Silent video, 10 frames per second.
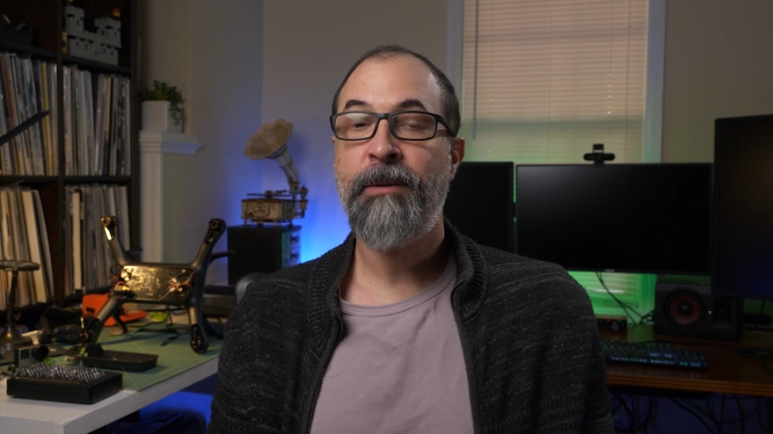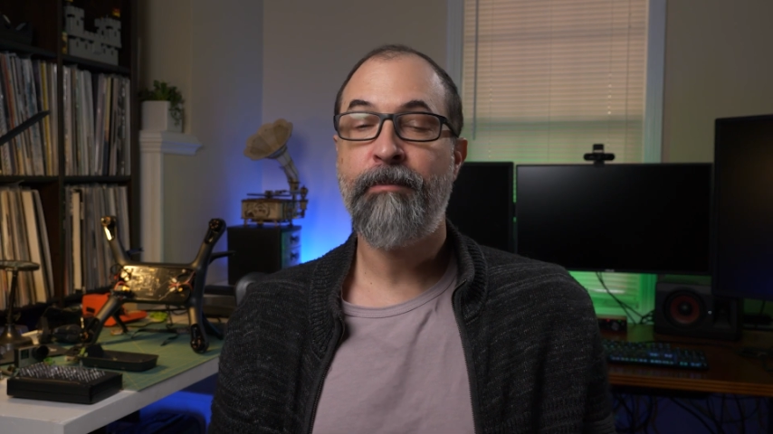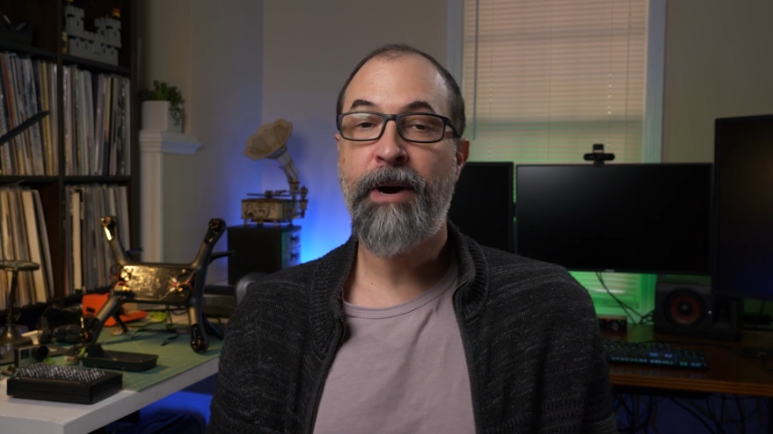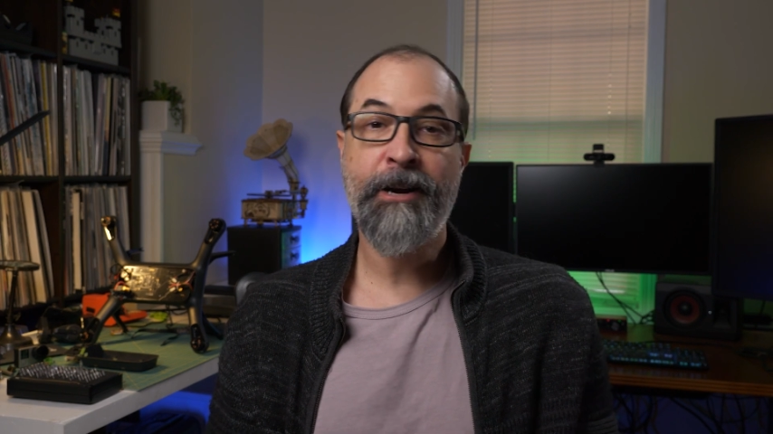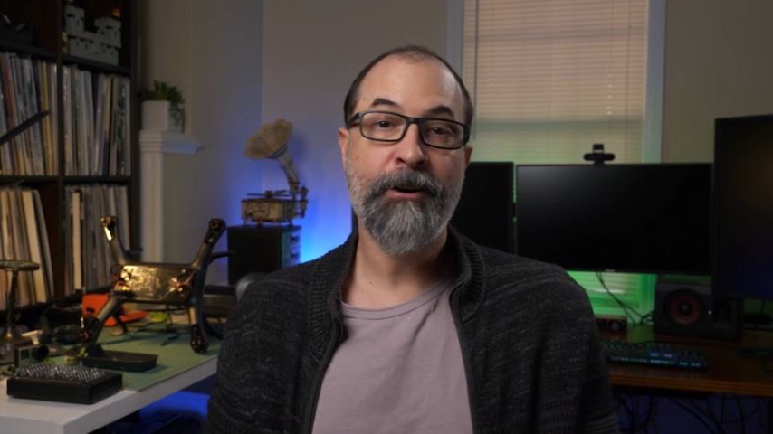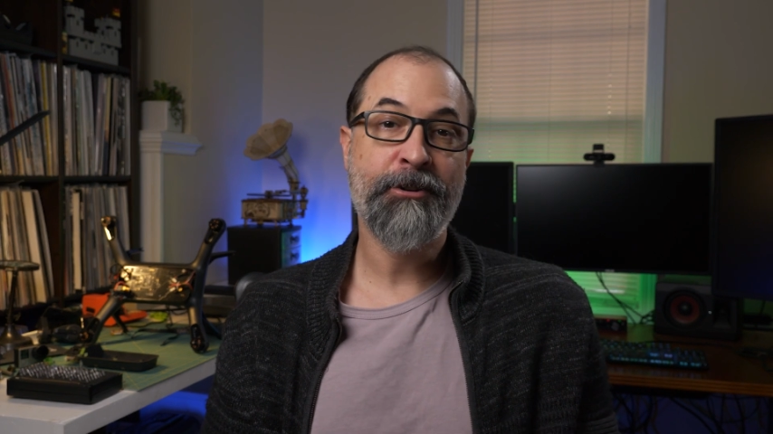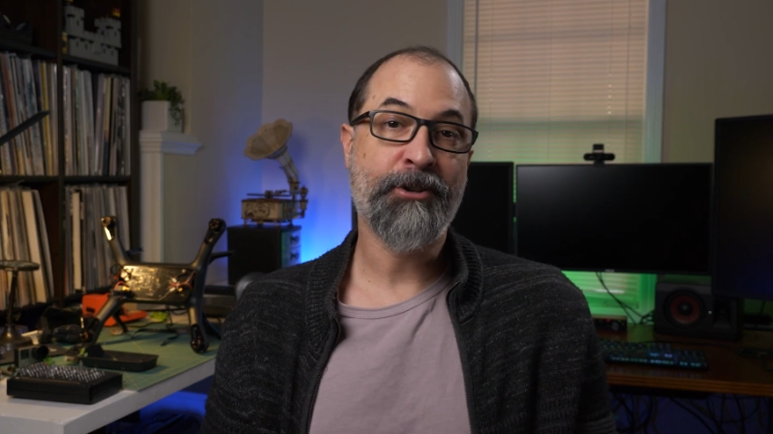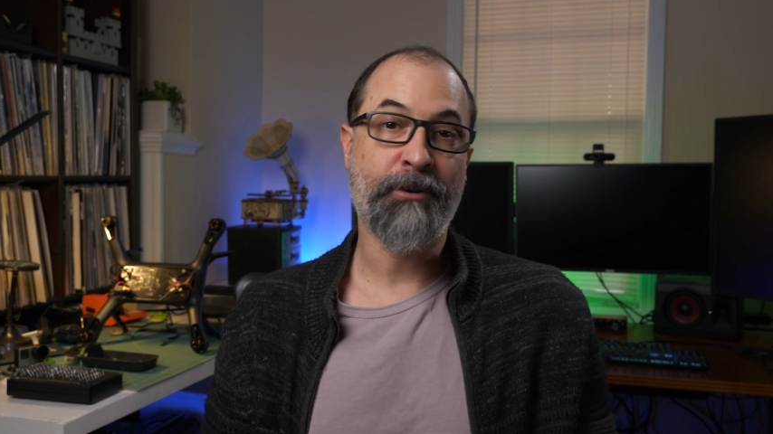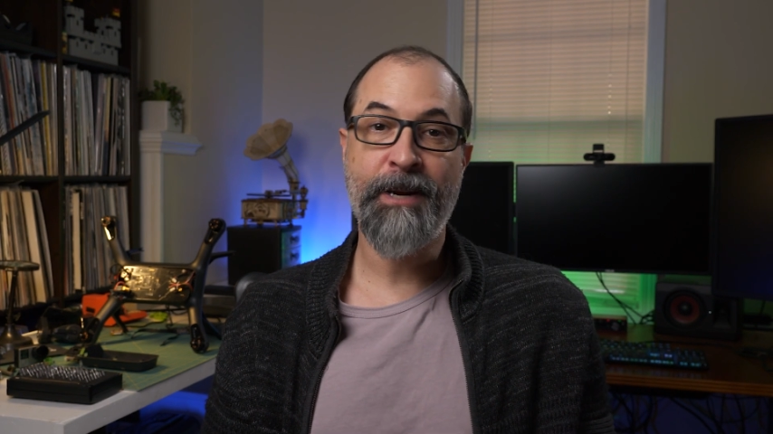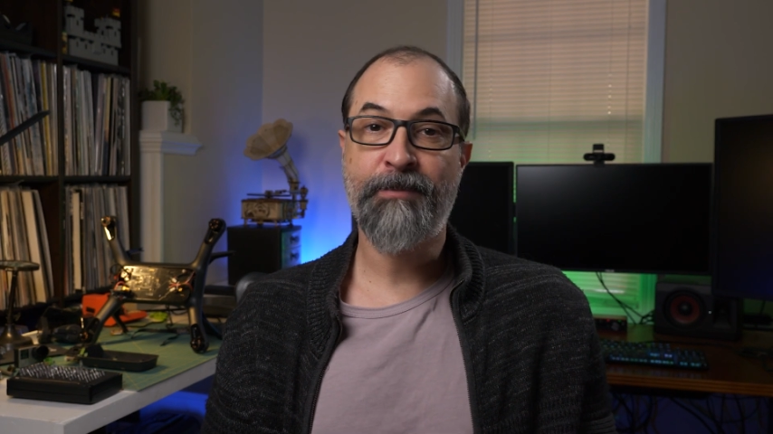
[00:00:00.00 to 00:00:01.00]
minor
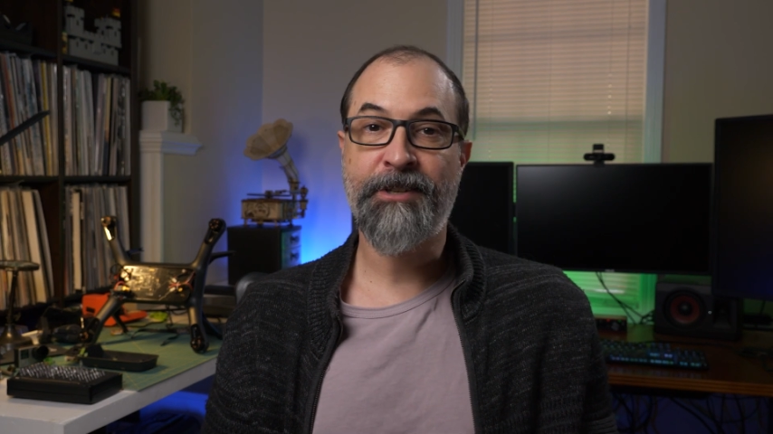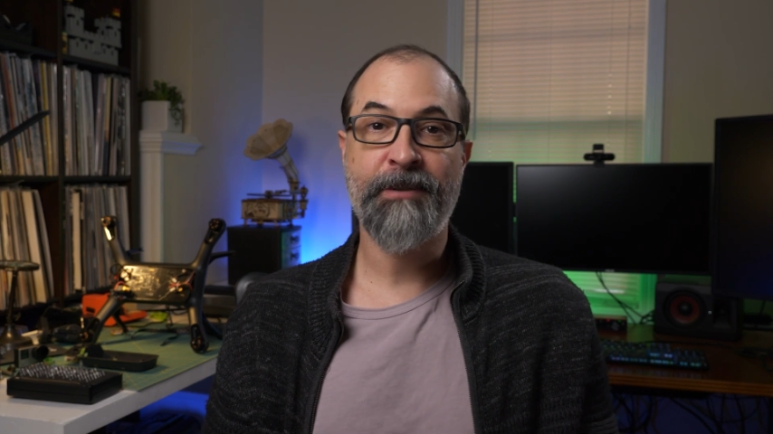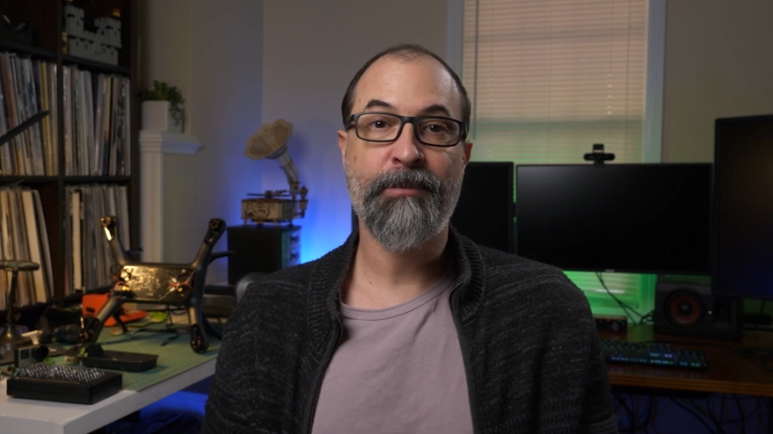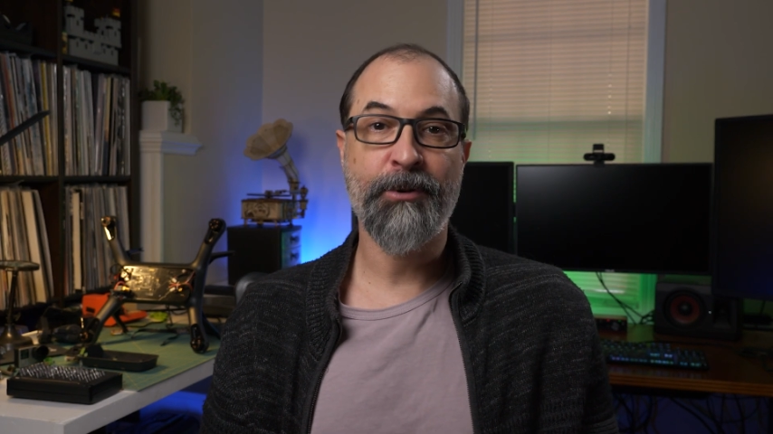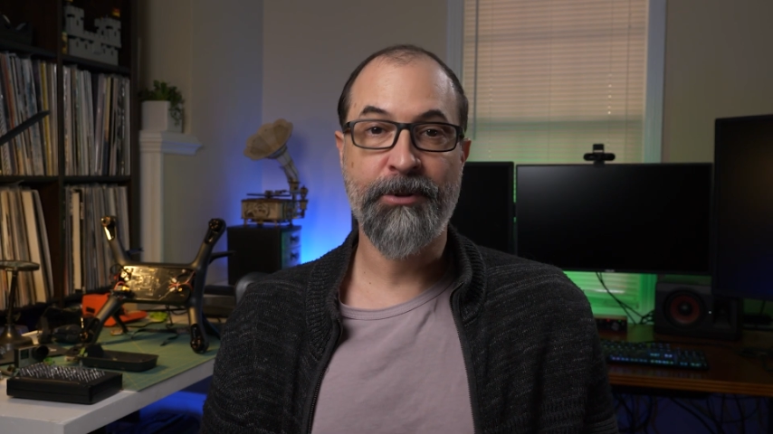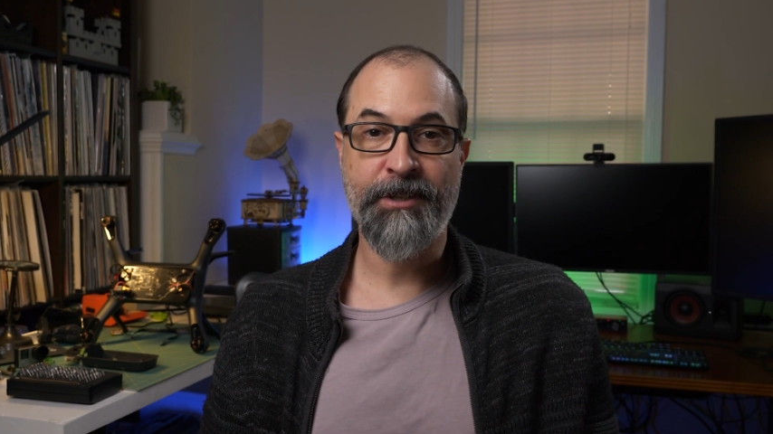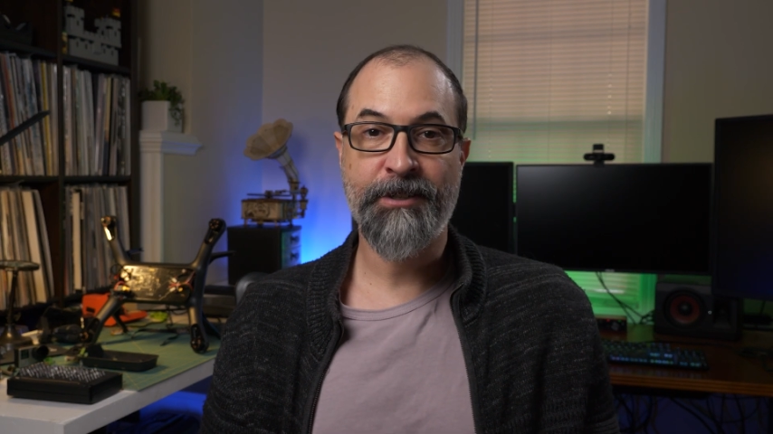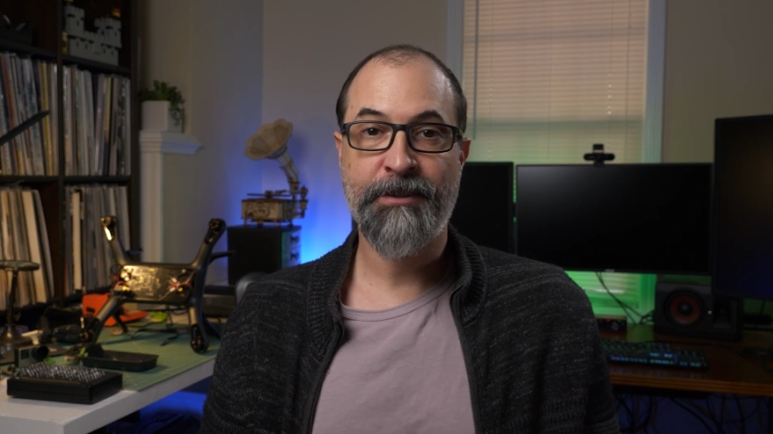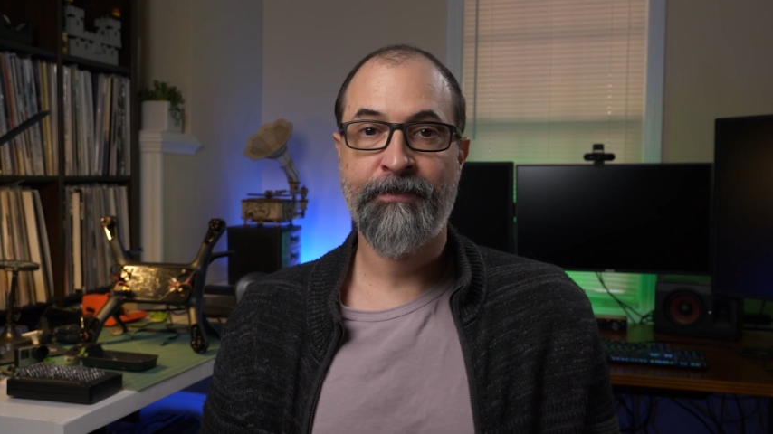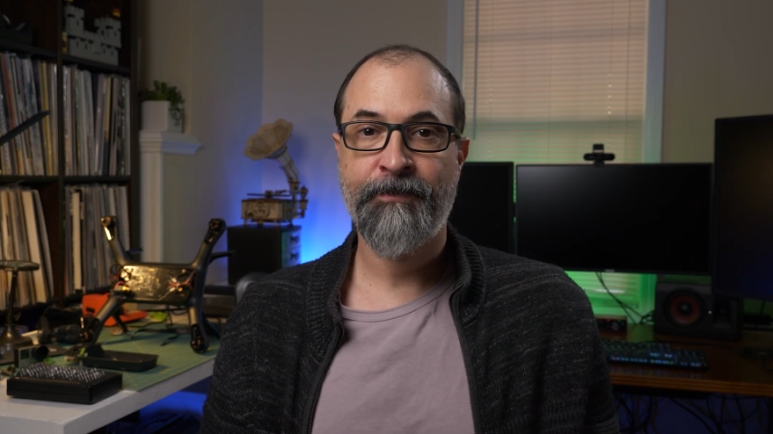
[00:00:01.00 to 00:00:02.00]
scrapes and bruises.